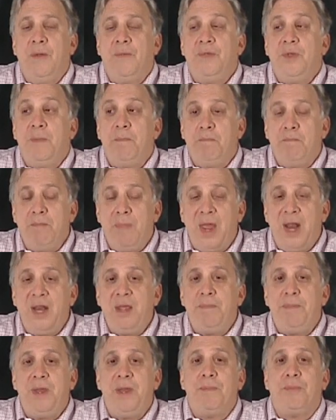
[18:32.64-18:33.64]
that
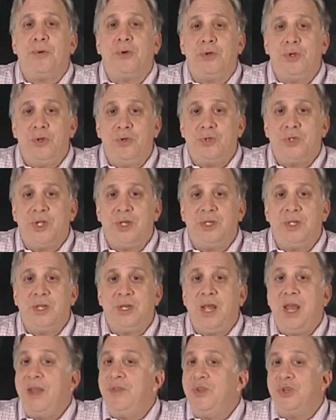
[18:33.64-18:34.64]
many people are using
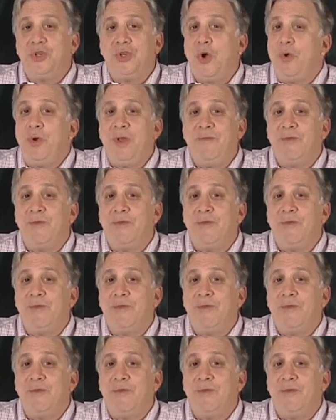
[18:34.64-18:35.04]
today that don't